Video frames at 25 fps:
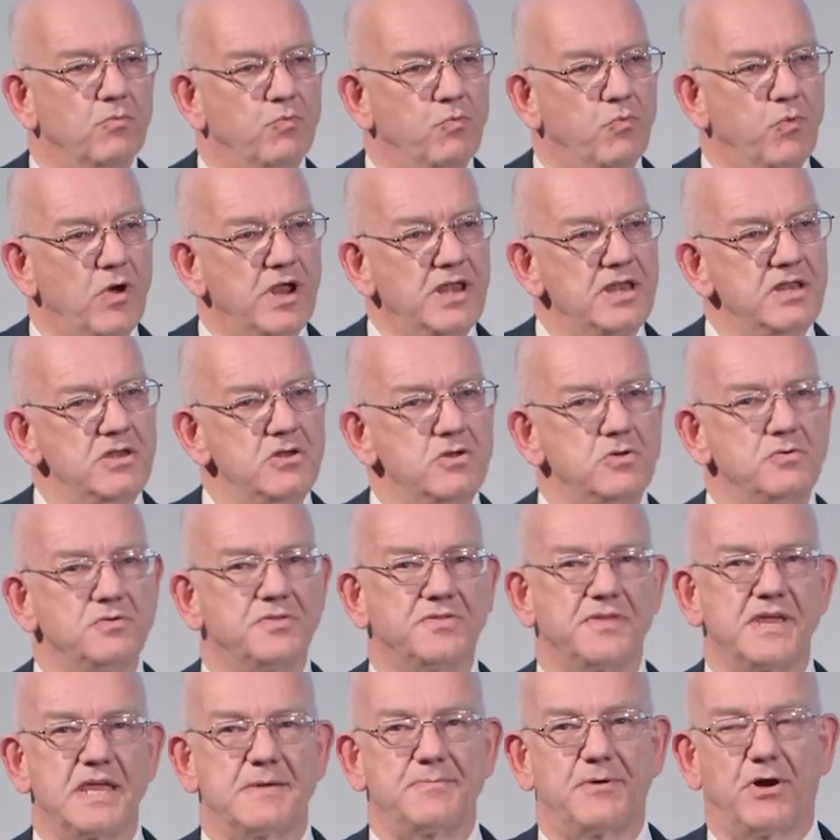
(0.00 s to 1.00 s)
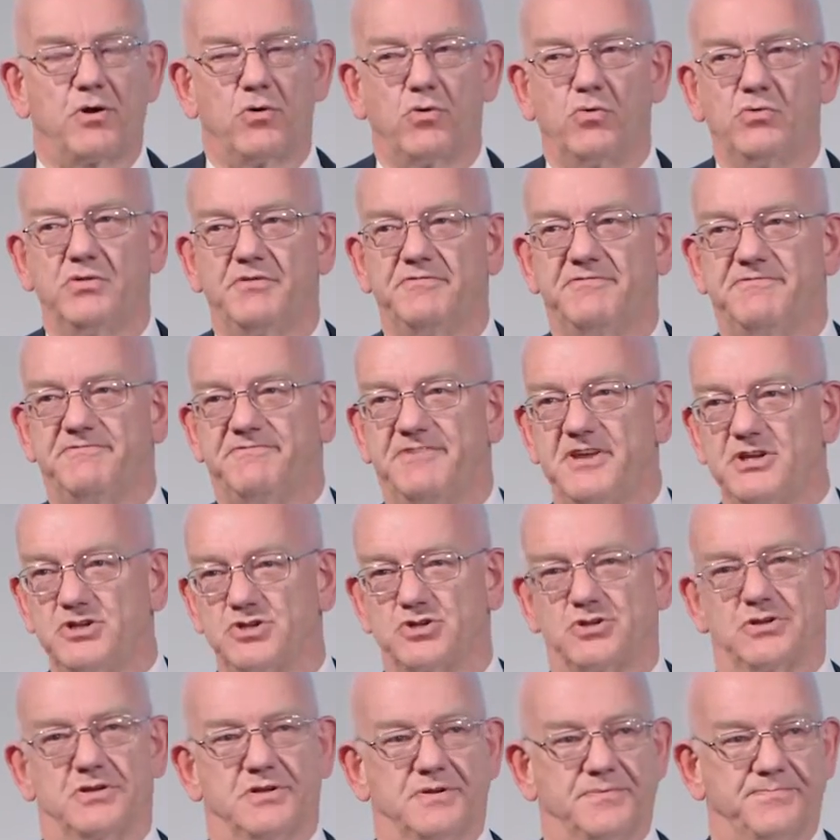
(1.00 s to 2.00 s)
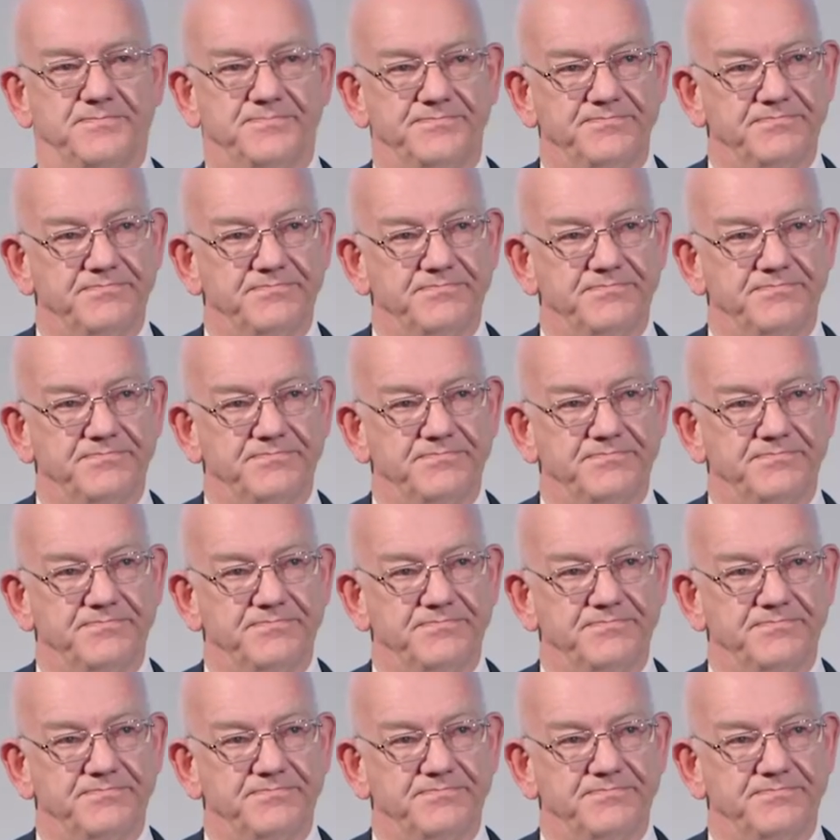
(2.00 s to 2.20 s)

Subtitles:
when you think about all the vision,